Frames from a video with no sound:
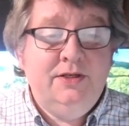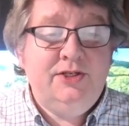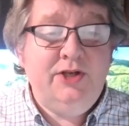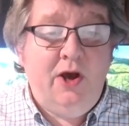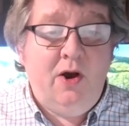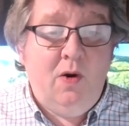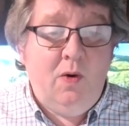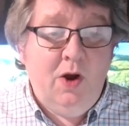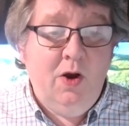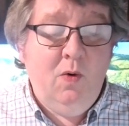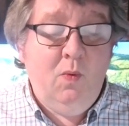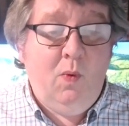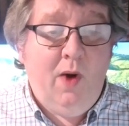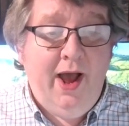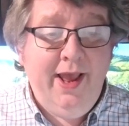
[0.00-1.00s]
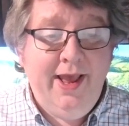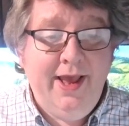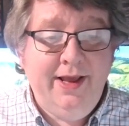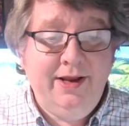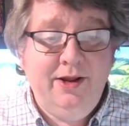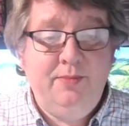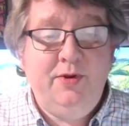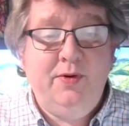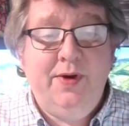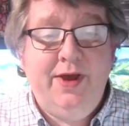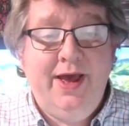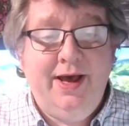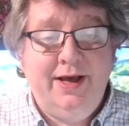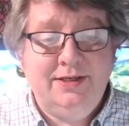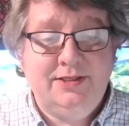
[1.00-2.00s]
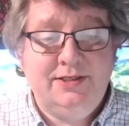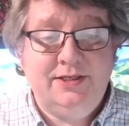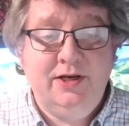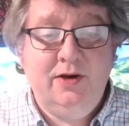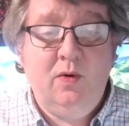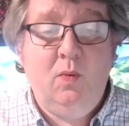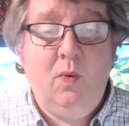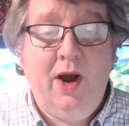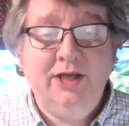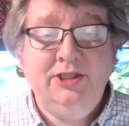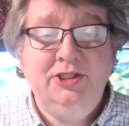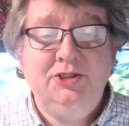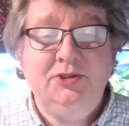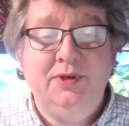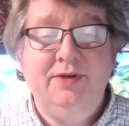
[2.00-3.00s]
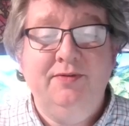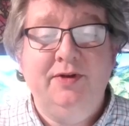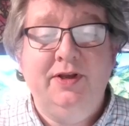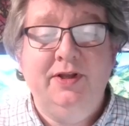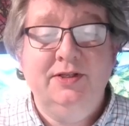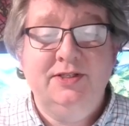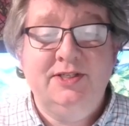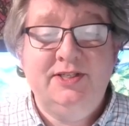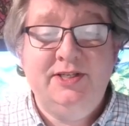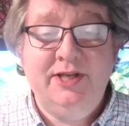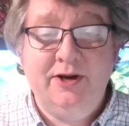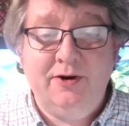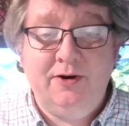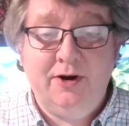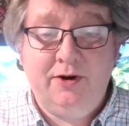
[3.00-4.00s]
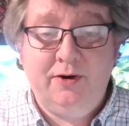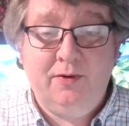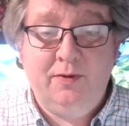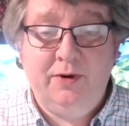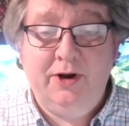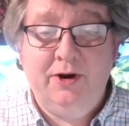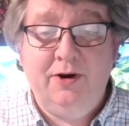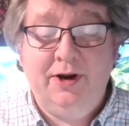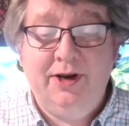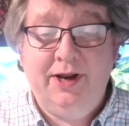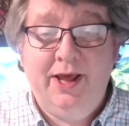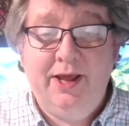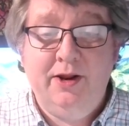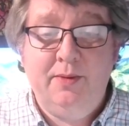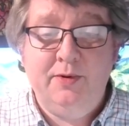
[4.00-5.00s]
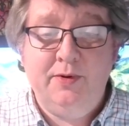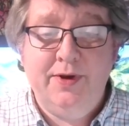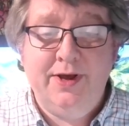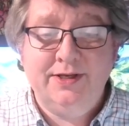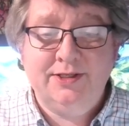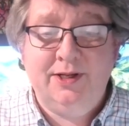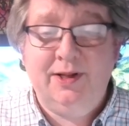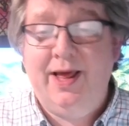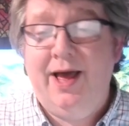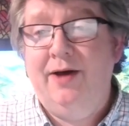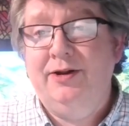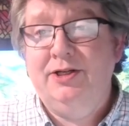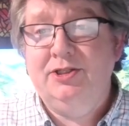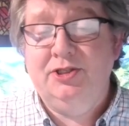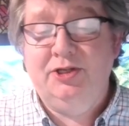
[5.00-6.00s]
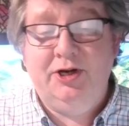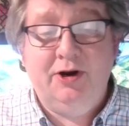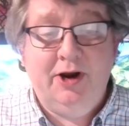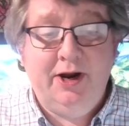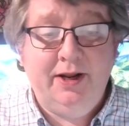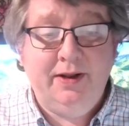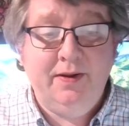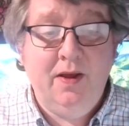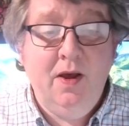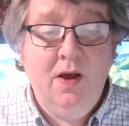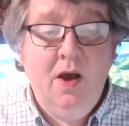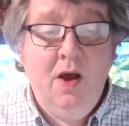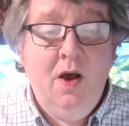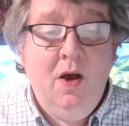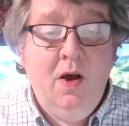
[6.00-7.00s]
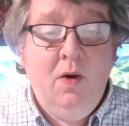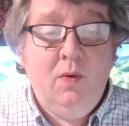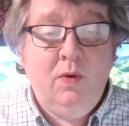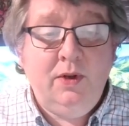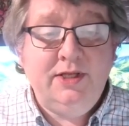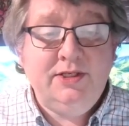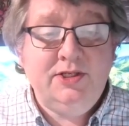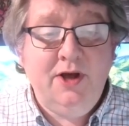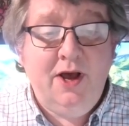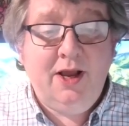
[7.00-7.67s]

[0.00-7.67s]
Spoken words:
So, why AWS? Why should you even consider a career in AWS cloud engineering? Well, let's